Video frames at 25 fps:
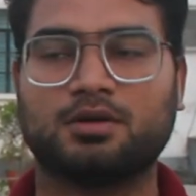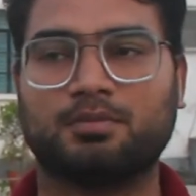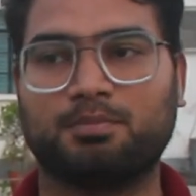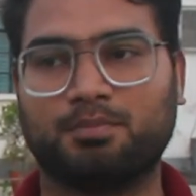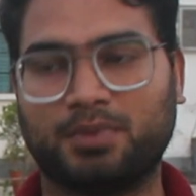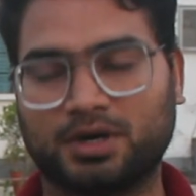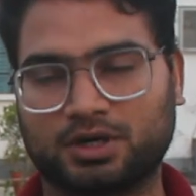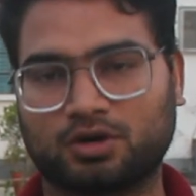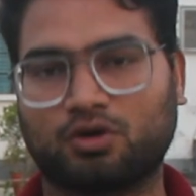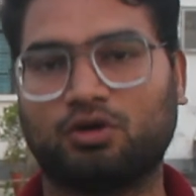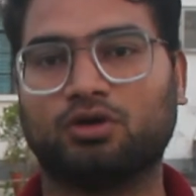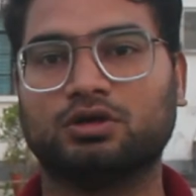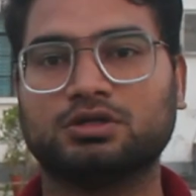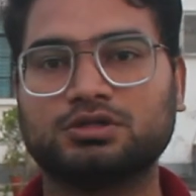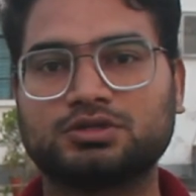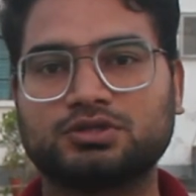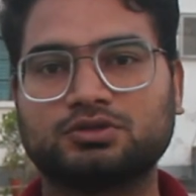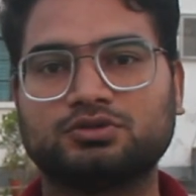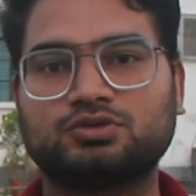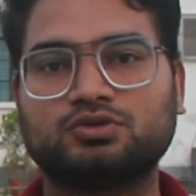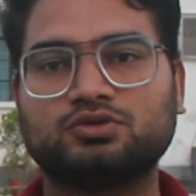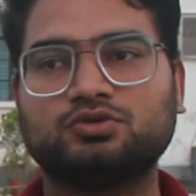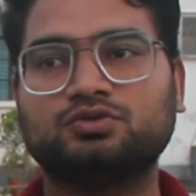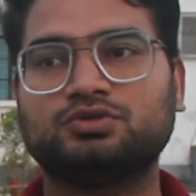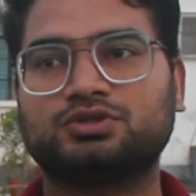but
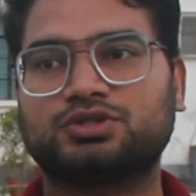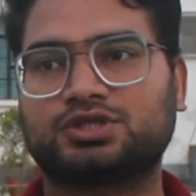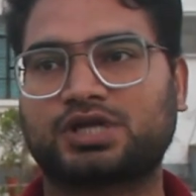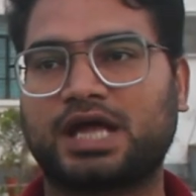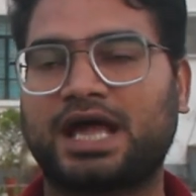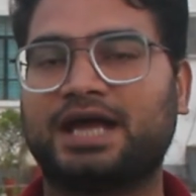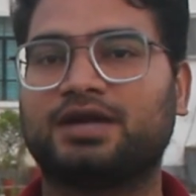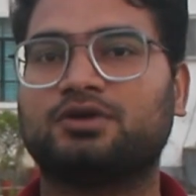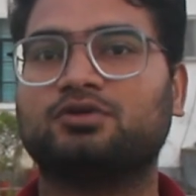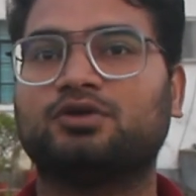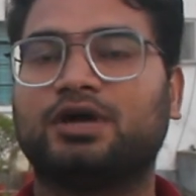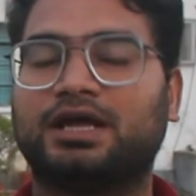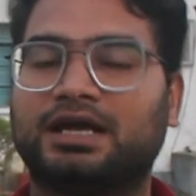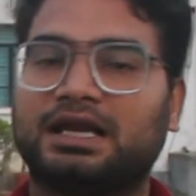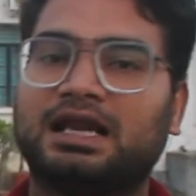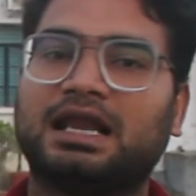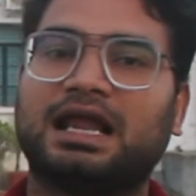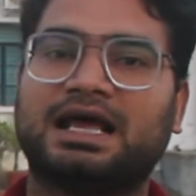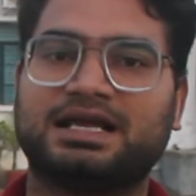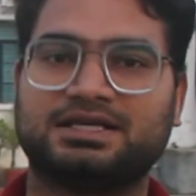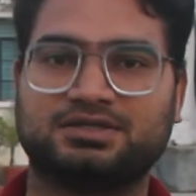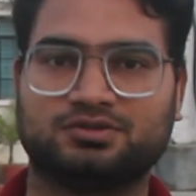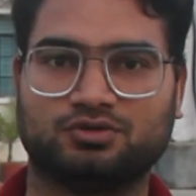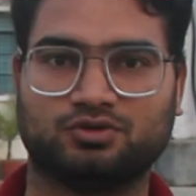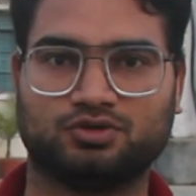also to try to
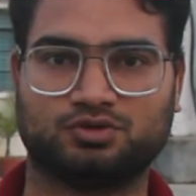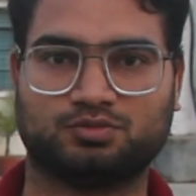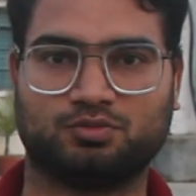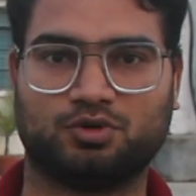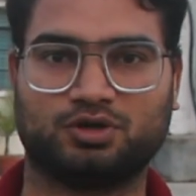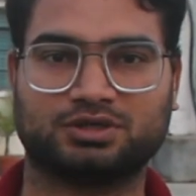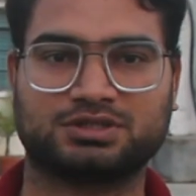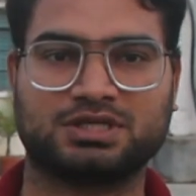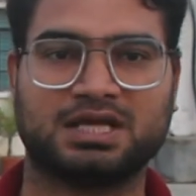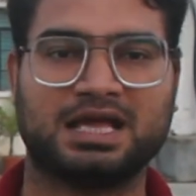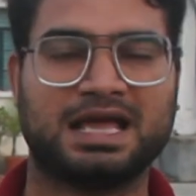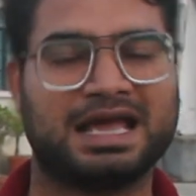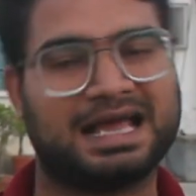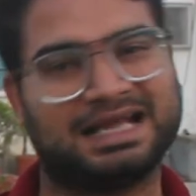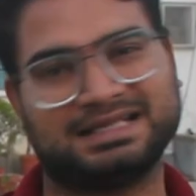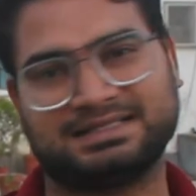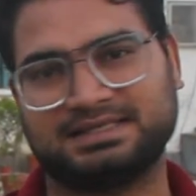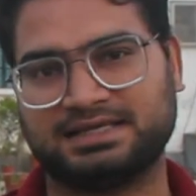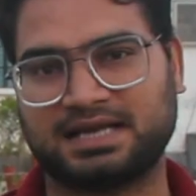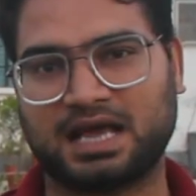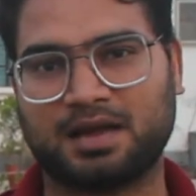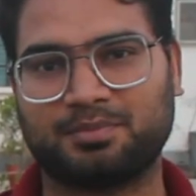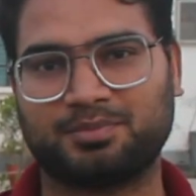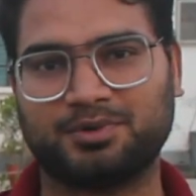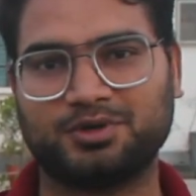analyze those mocks, as
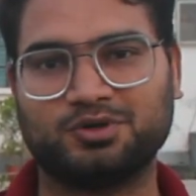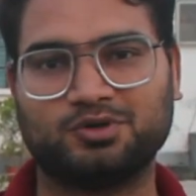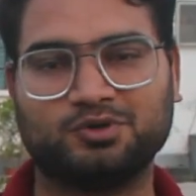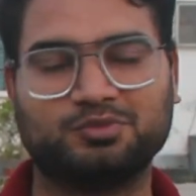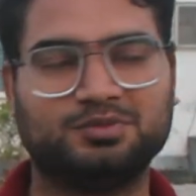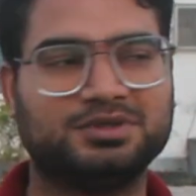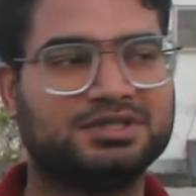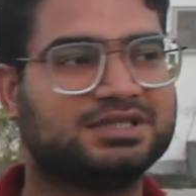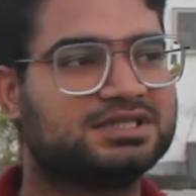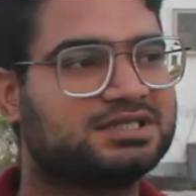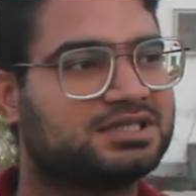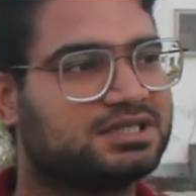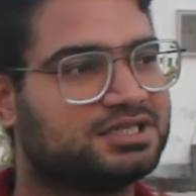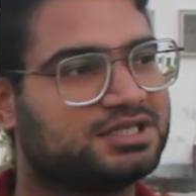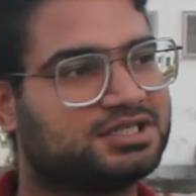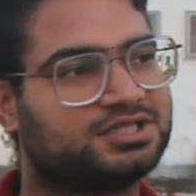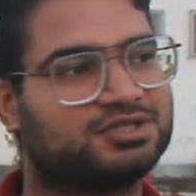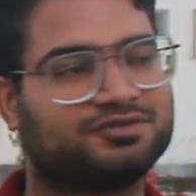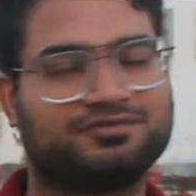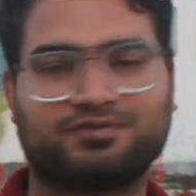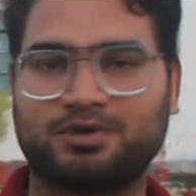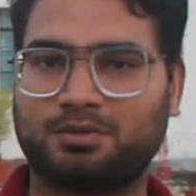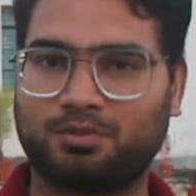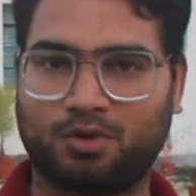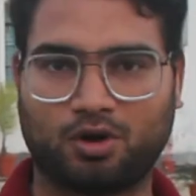it happened to be the
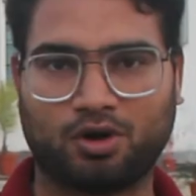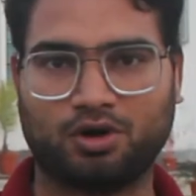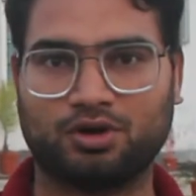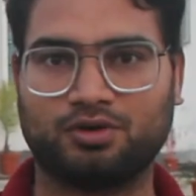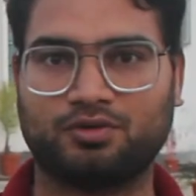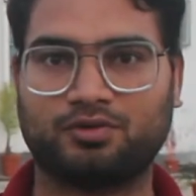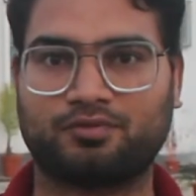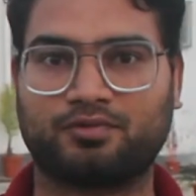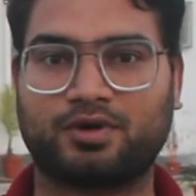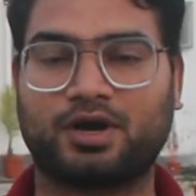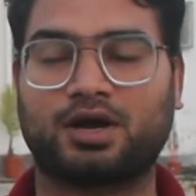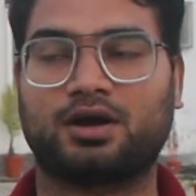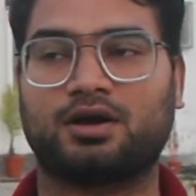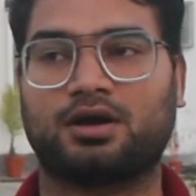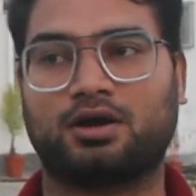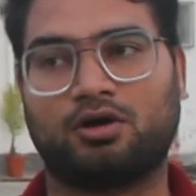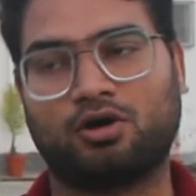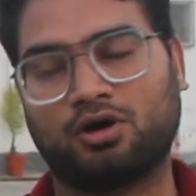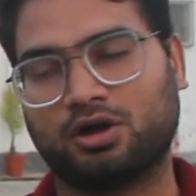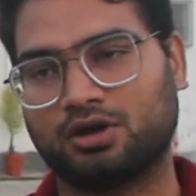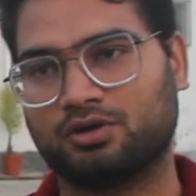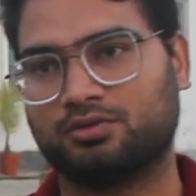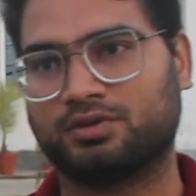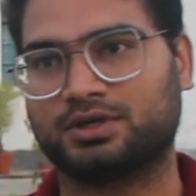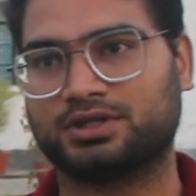suggestion from all
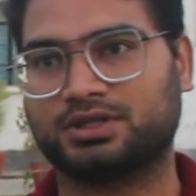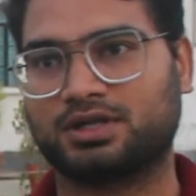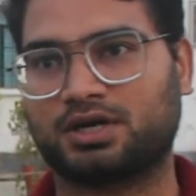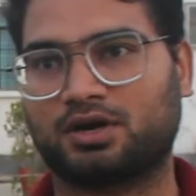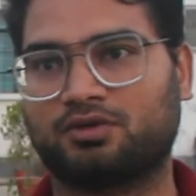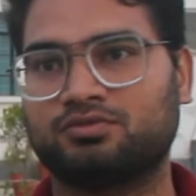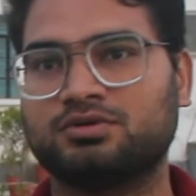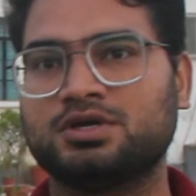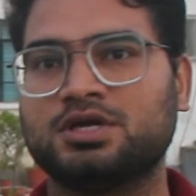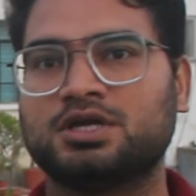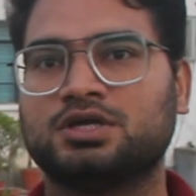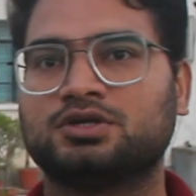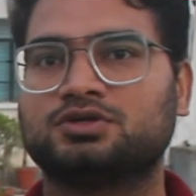over the round.